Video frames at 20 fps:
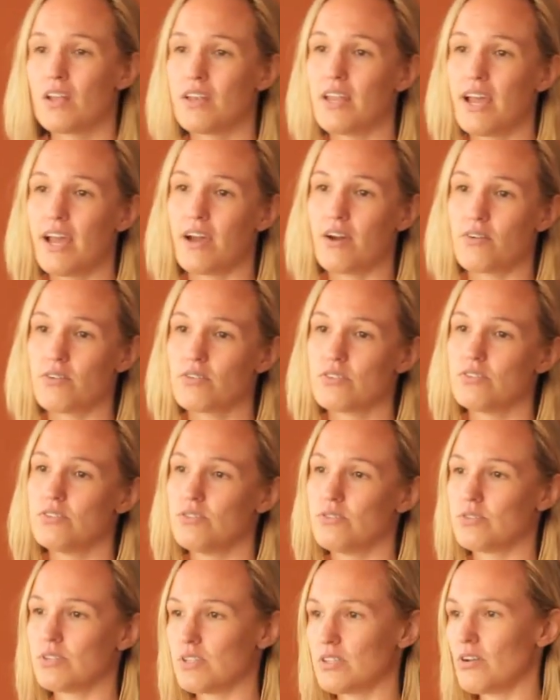Now,
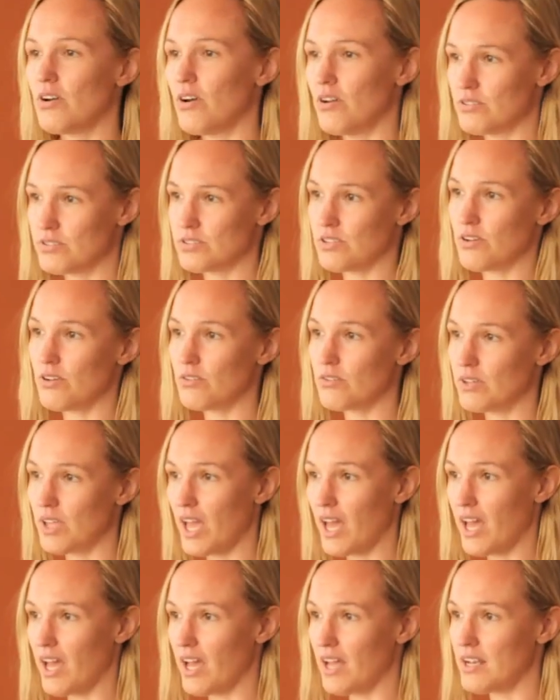you can also
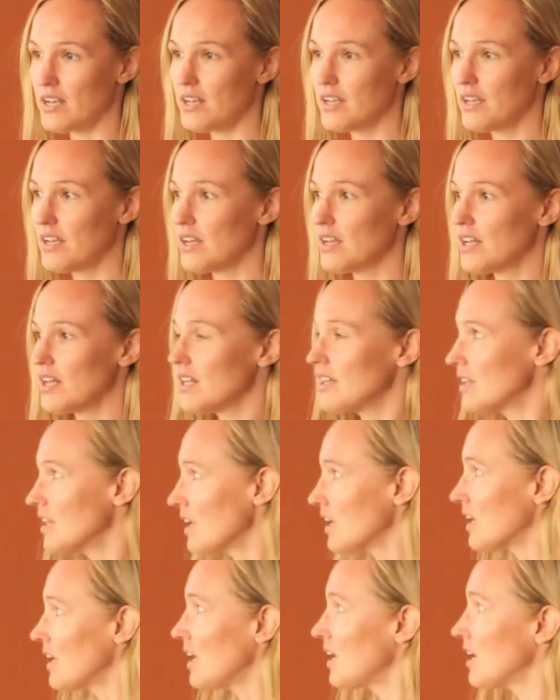get
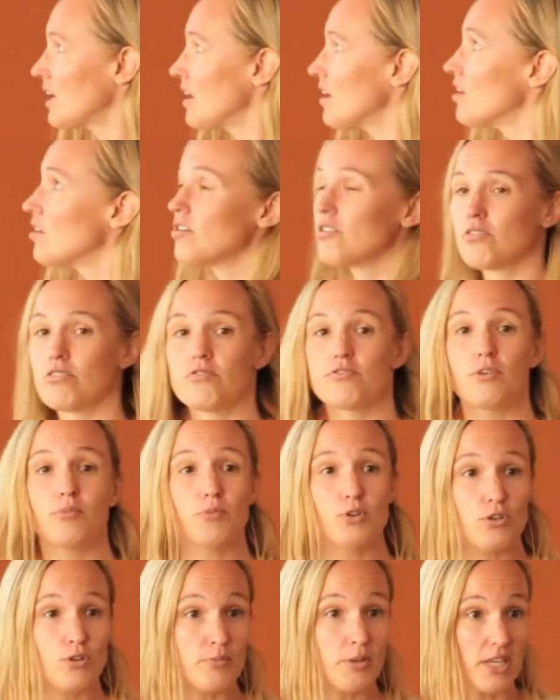licking
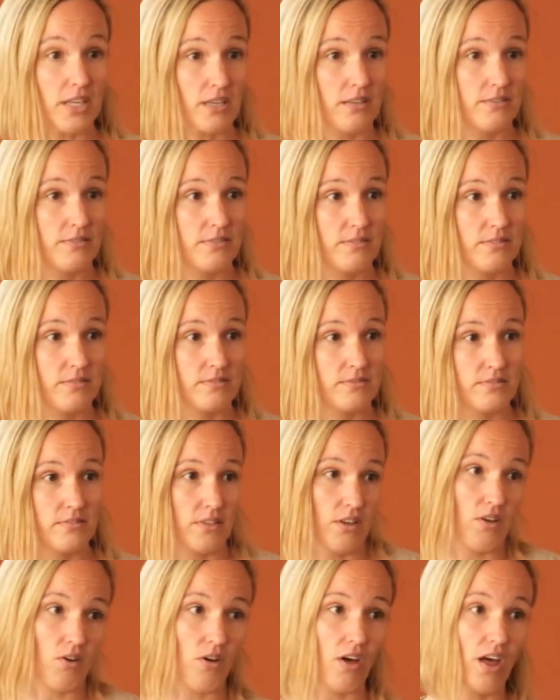from grooming,
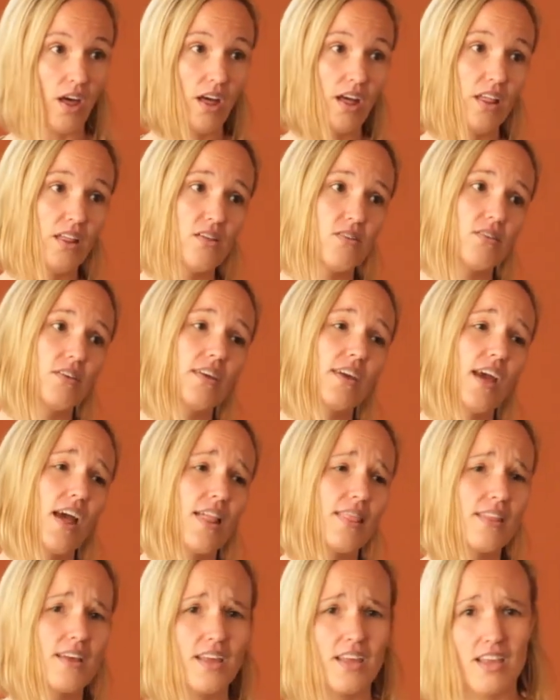okay? You can
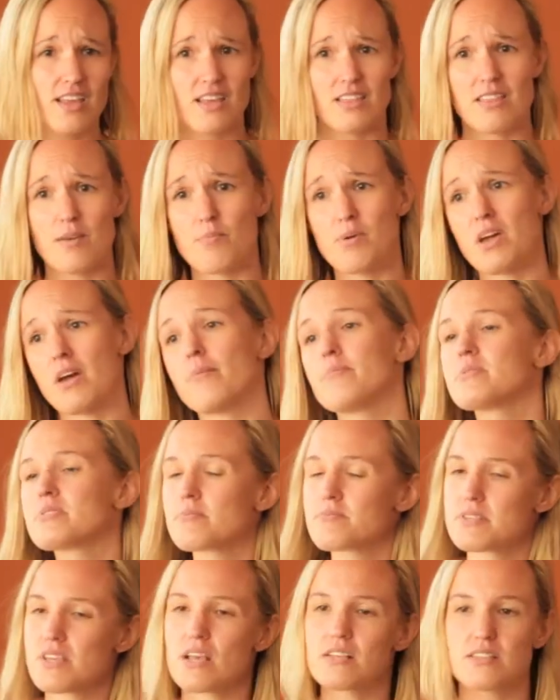get licking that becomes
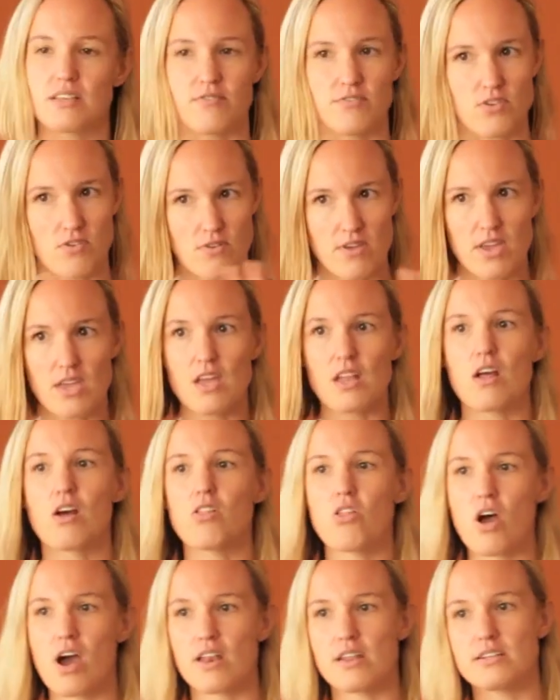obsessive. You can get a
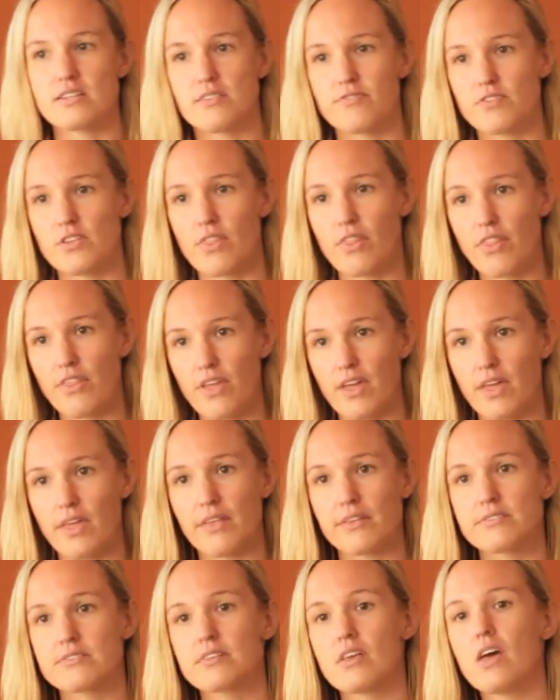lot of different
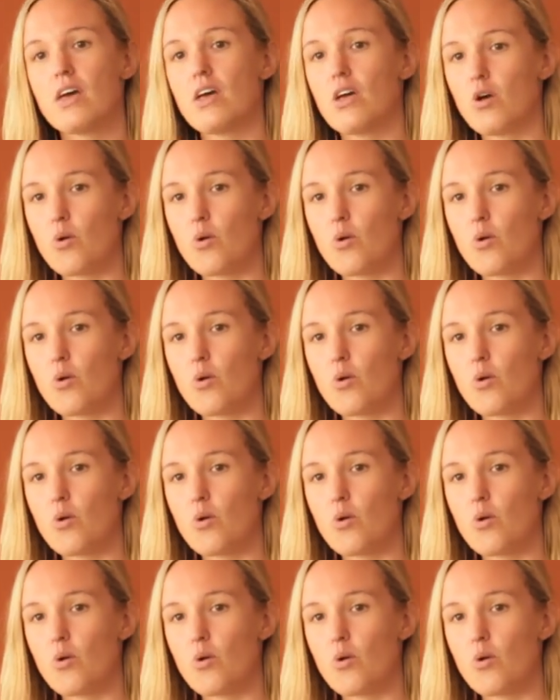things.